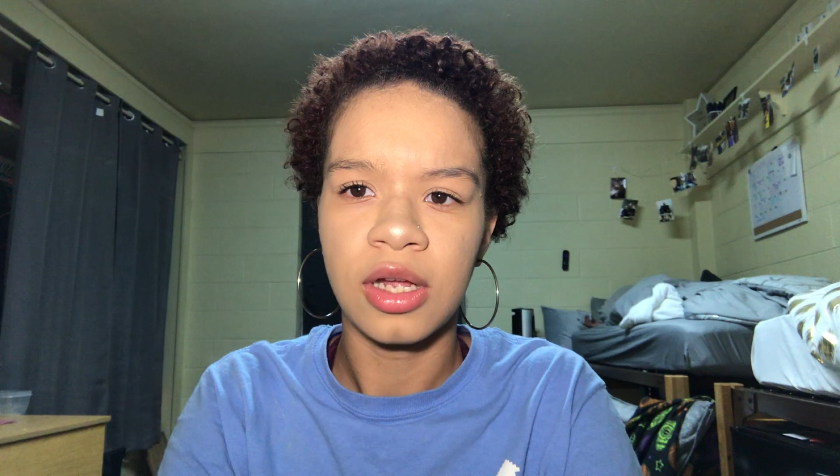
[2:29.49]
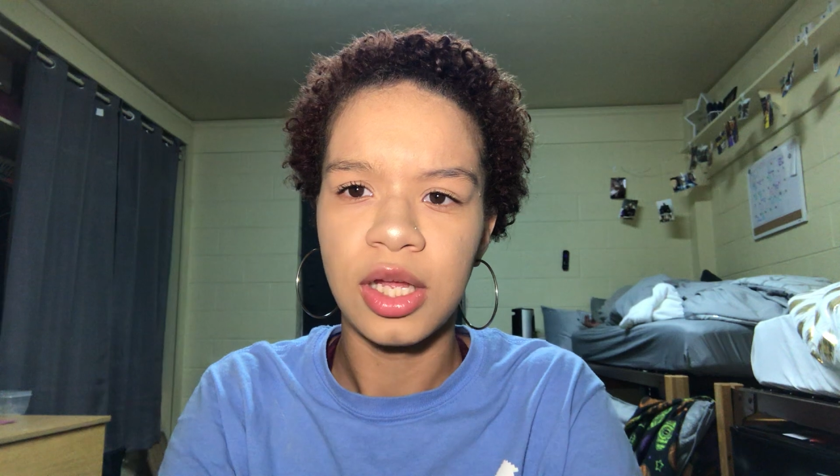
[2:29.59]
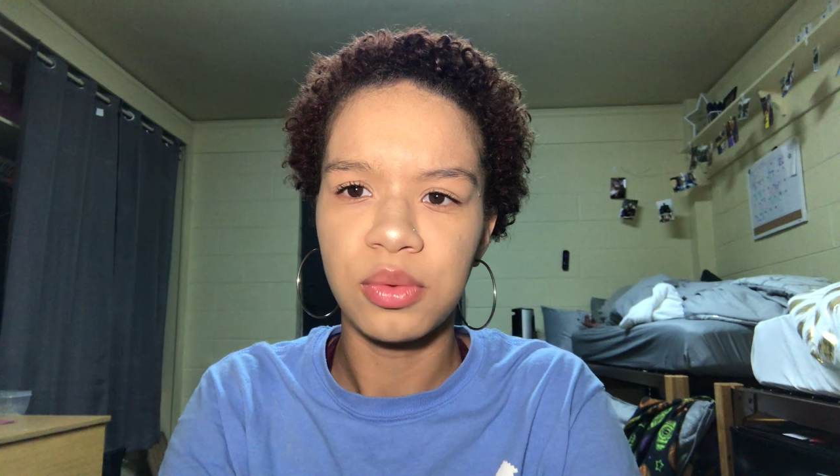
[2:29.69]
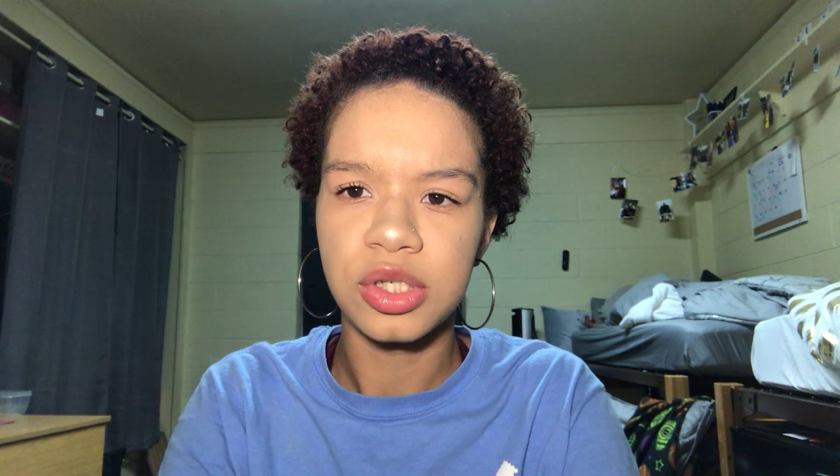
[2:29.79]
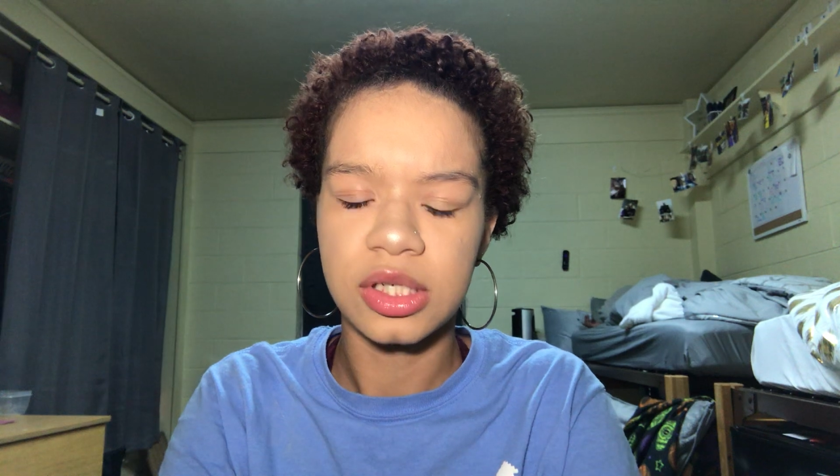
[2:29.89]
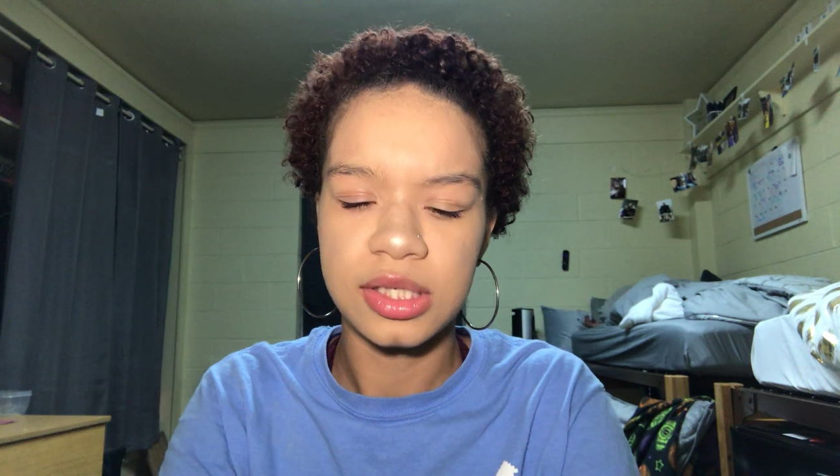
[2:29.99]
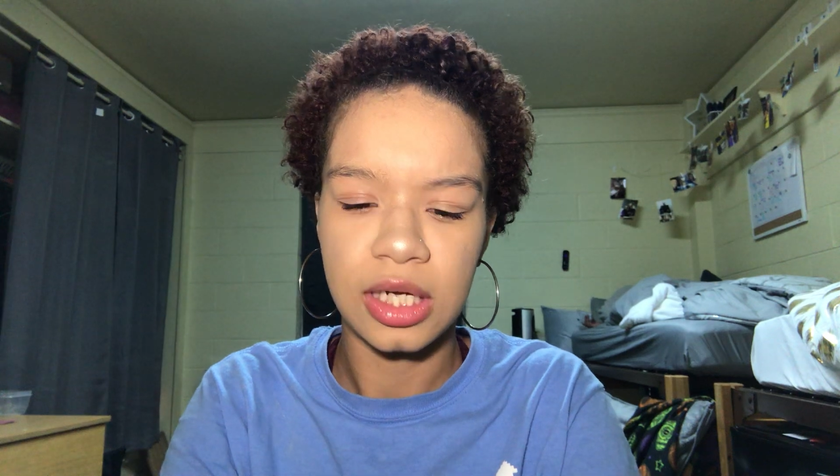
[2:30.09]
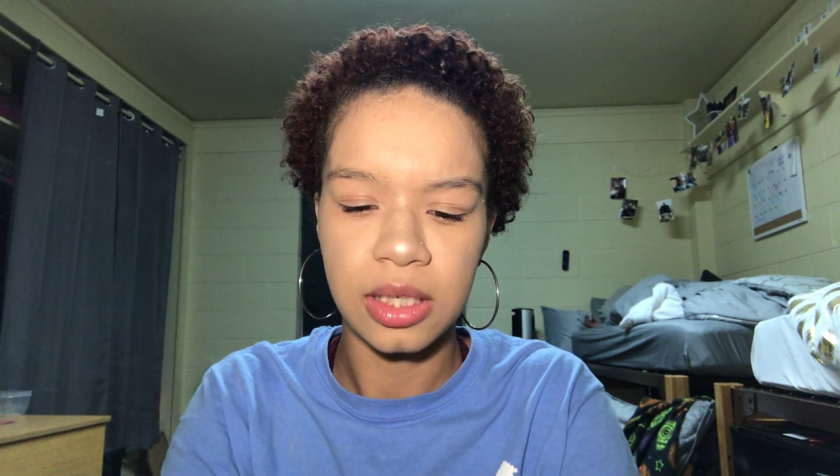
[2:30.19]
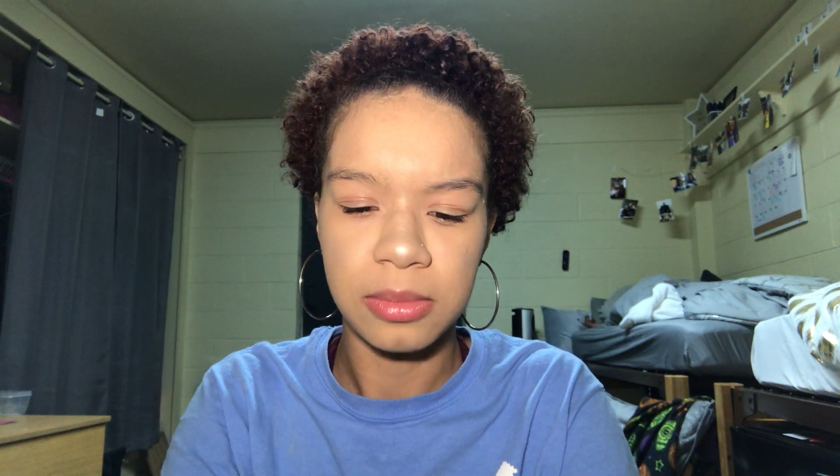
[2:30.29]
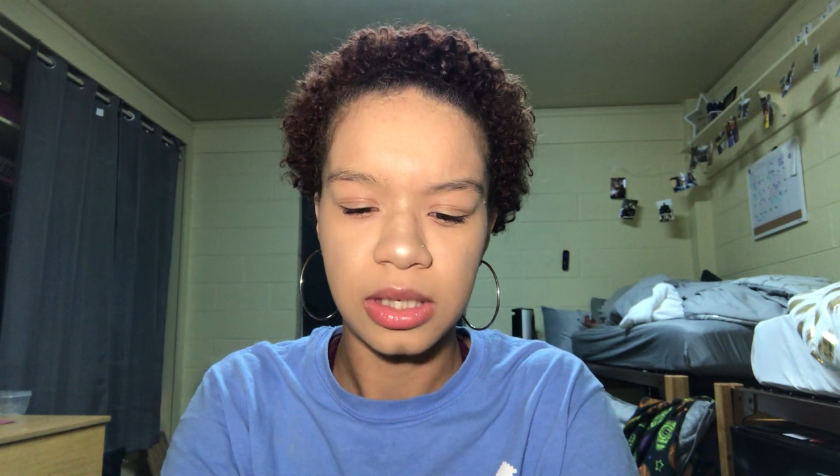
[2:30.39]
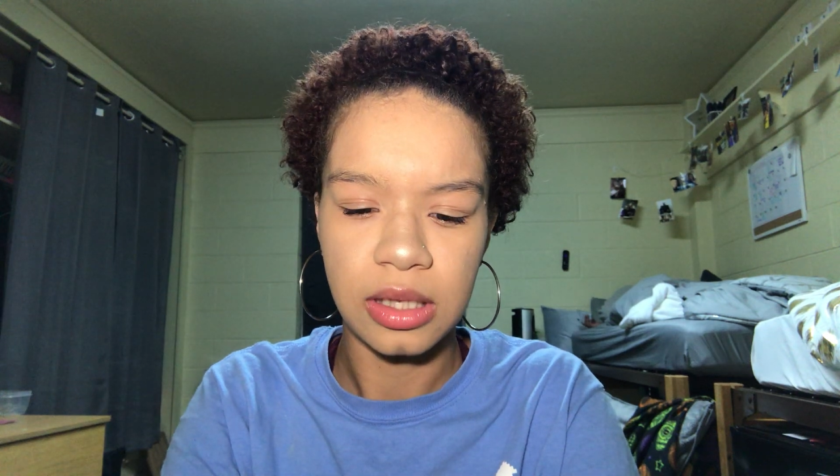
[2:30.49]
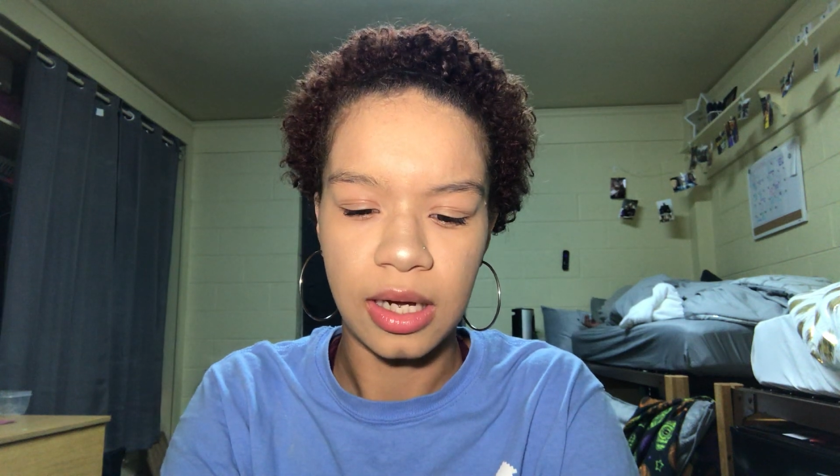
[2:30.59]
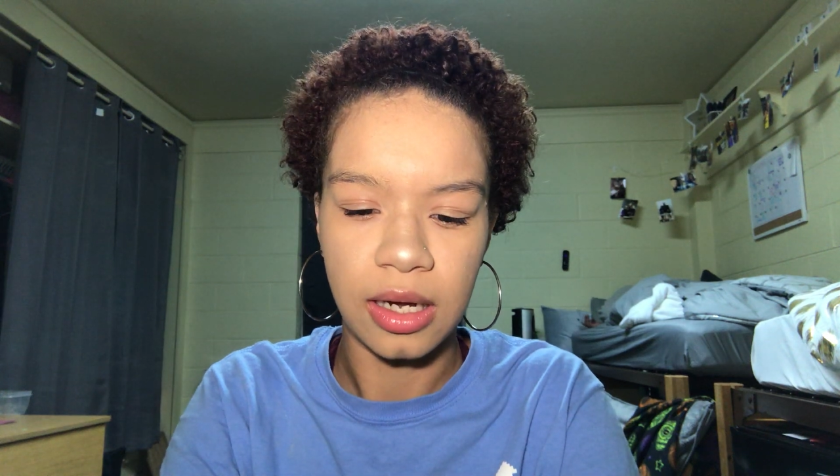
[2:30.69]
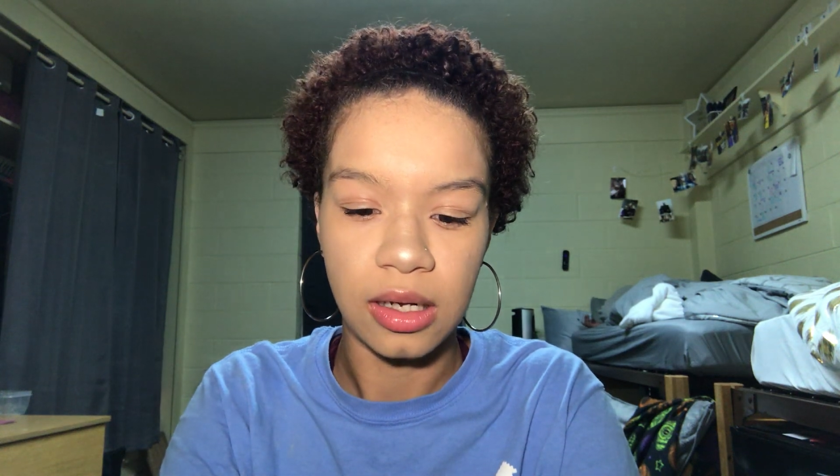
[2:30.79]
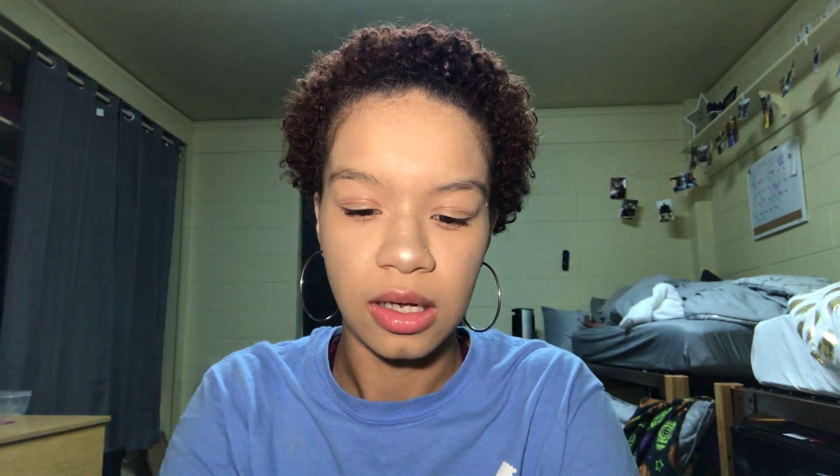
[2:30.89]
he was just telling me
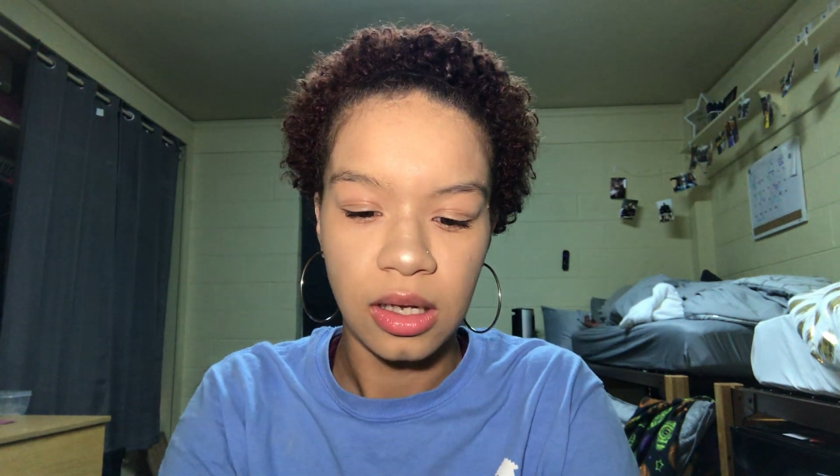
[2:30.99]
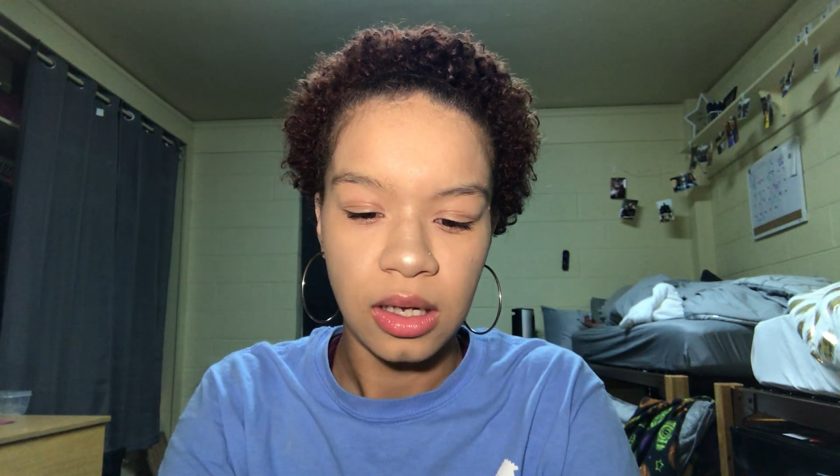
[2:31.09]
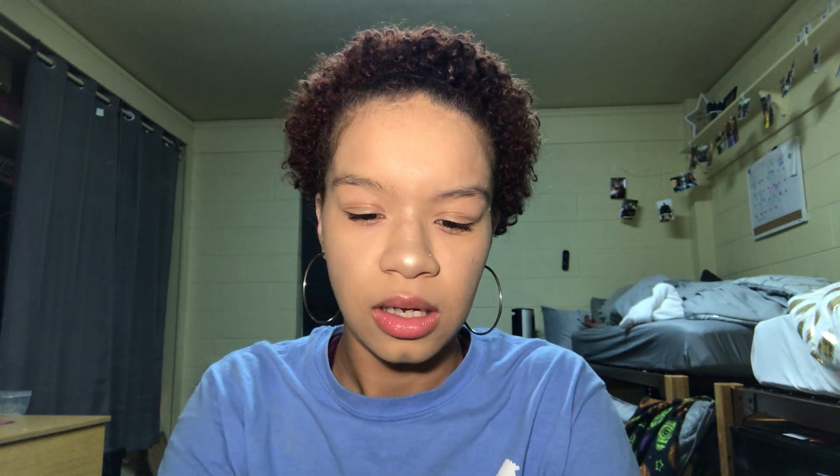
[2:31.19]
like